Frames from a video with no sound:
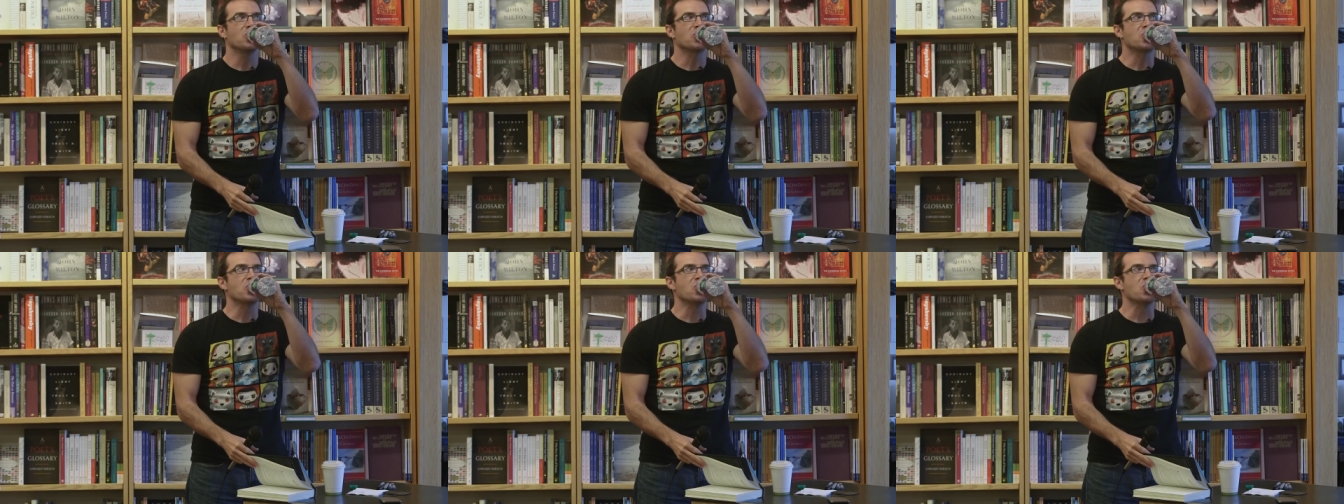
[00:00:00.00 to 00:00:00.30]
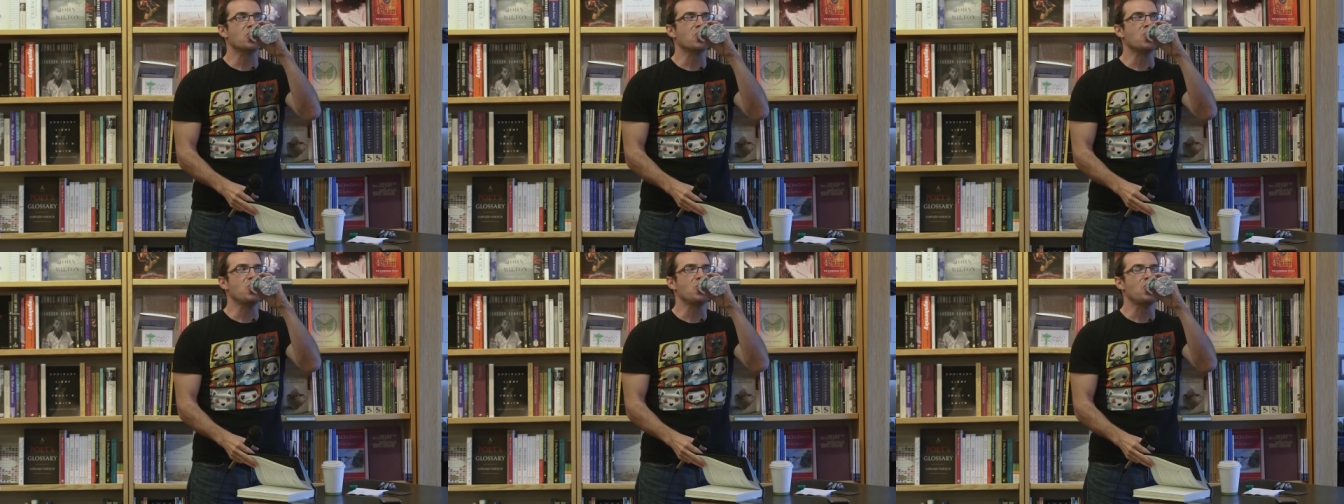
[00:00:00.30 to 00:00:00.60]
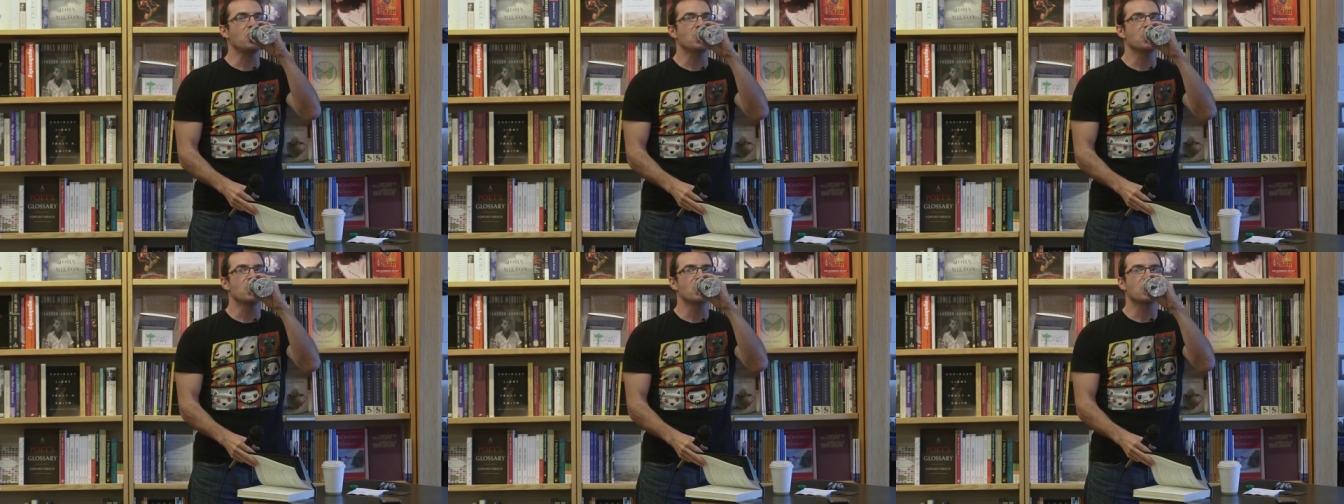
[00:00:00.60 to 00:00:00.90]
Paolo, can
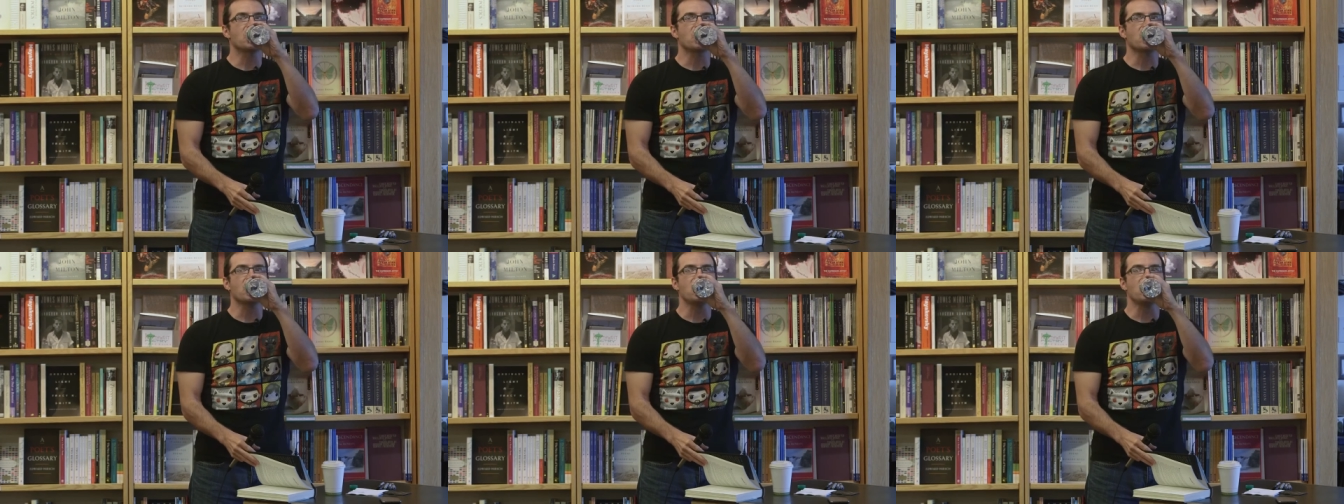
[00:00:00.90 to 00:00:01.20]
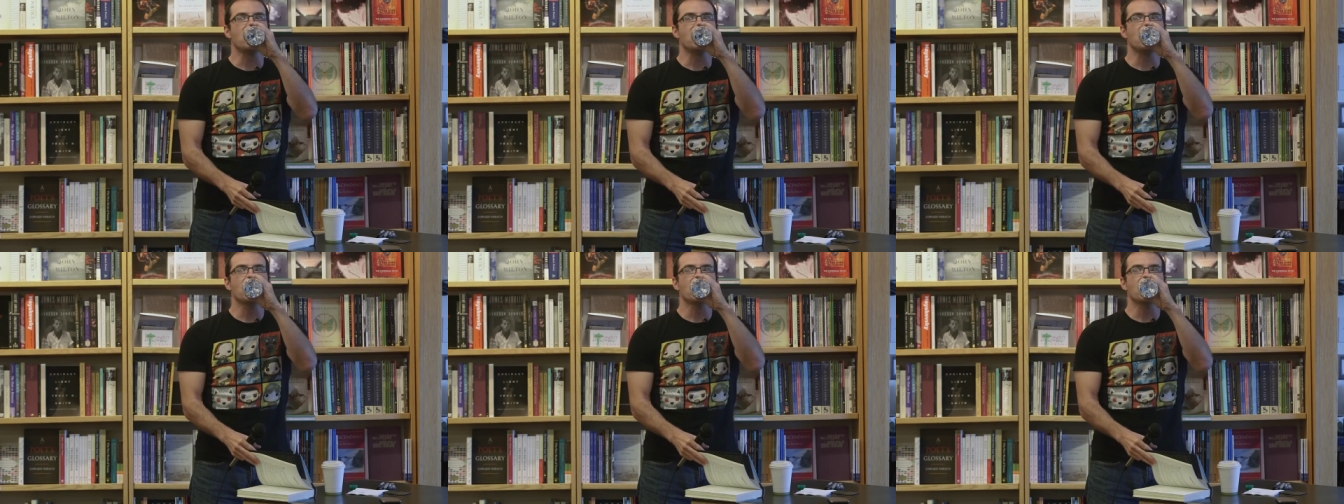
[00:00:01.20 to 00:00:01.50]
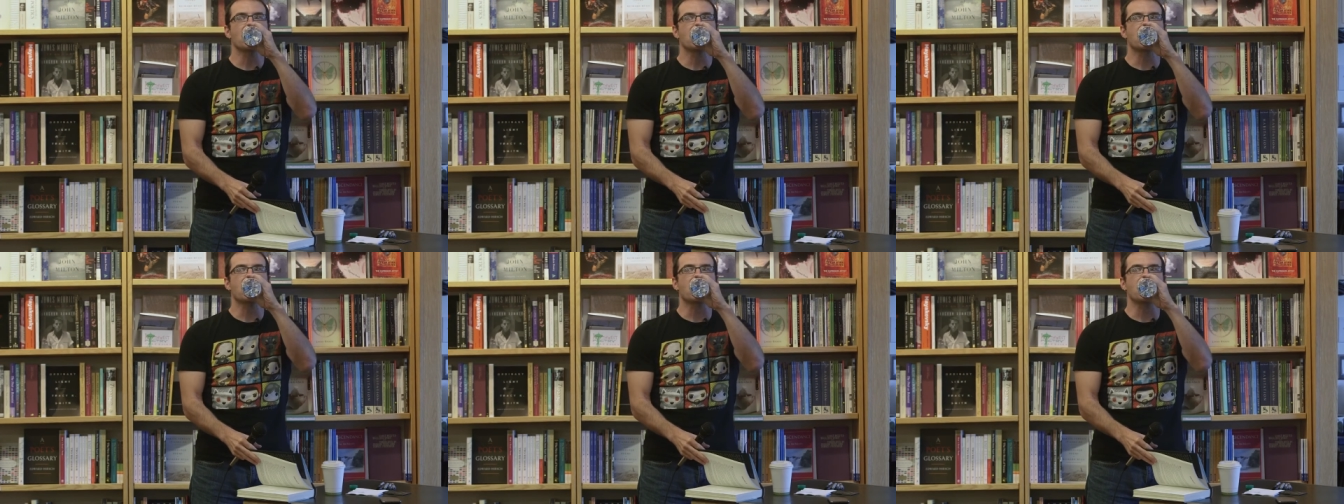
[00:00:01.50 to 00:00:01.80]
I take this
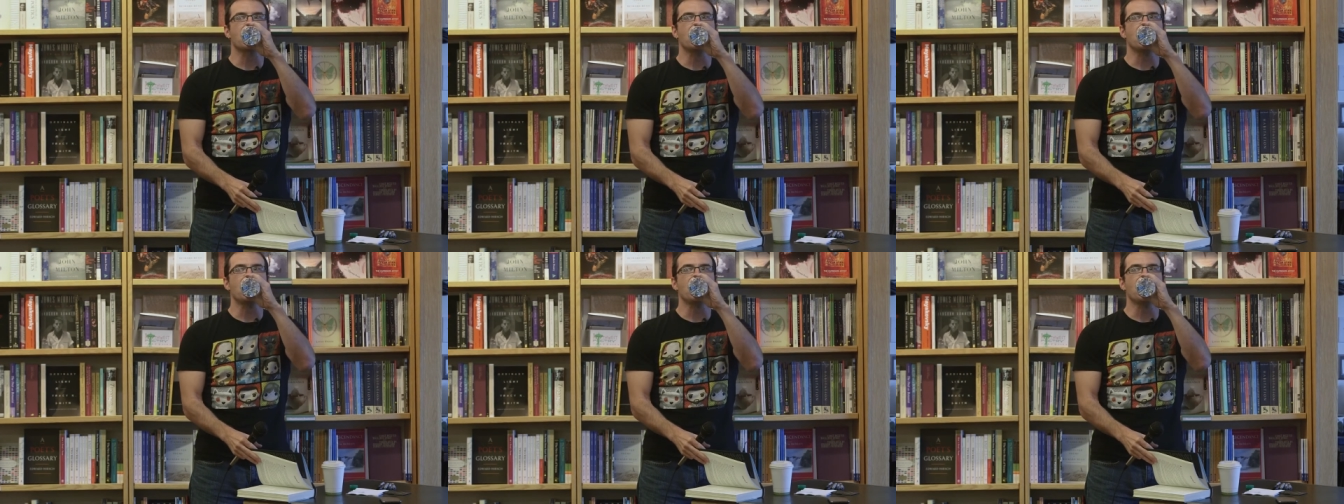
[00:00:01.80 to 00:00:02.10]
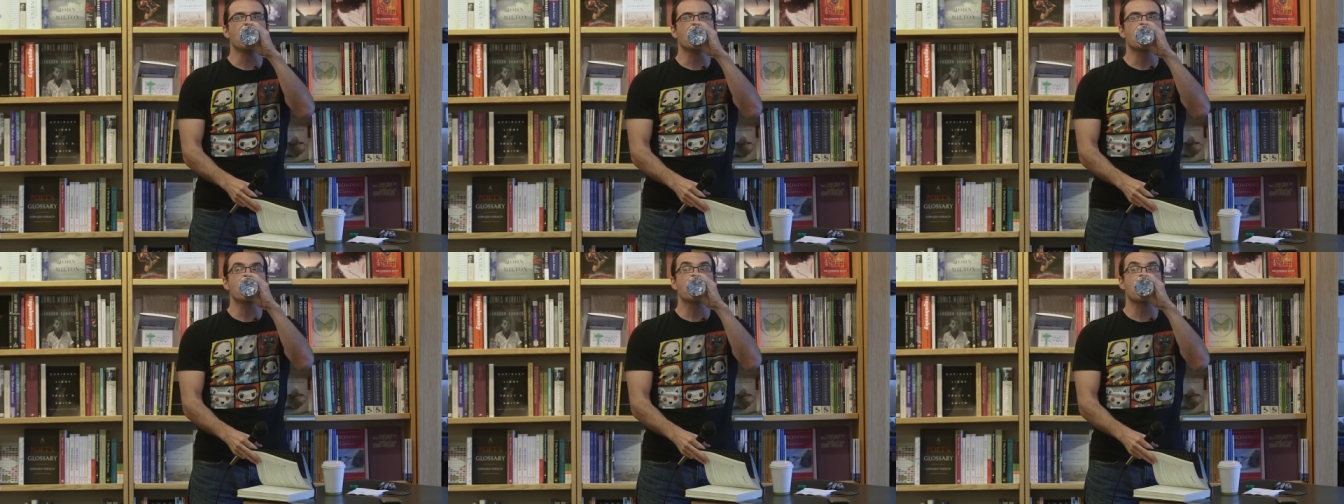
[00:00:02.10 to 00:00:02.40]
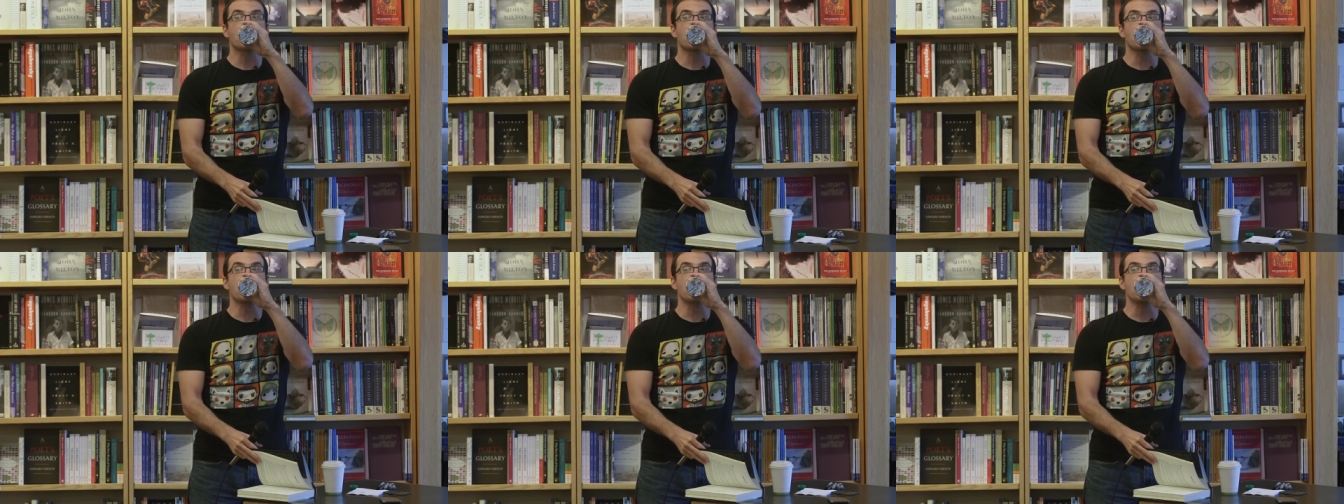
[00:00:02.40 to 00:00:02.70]
opportunity to
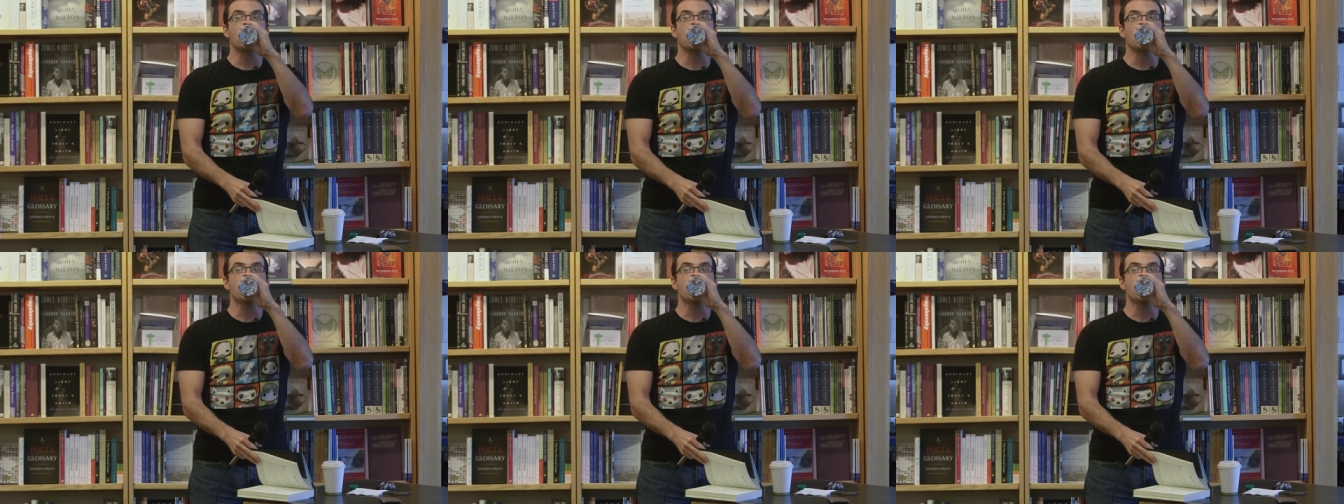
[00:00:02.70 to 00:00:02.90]
uh,